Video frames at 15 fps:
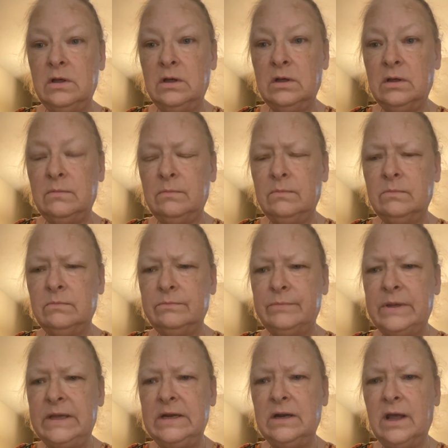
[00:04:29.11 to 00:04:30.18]
Um,
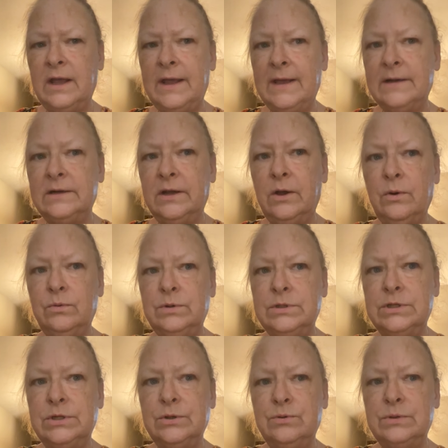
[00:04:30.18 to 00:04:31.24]
Pete and I had to go
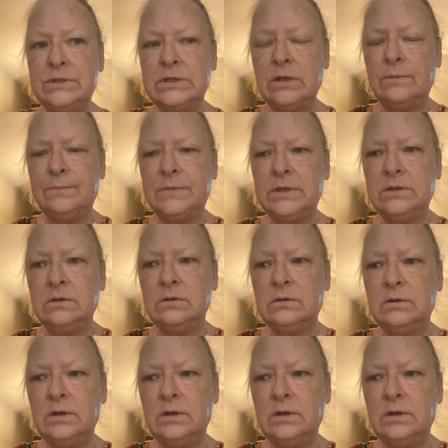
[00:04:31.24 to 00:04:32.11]
do something.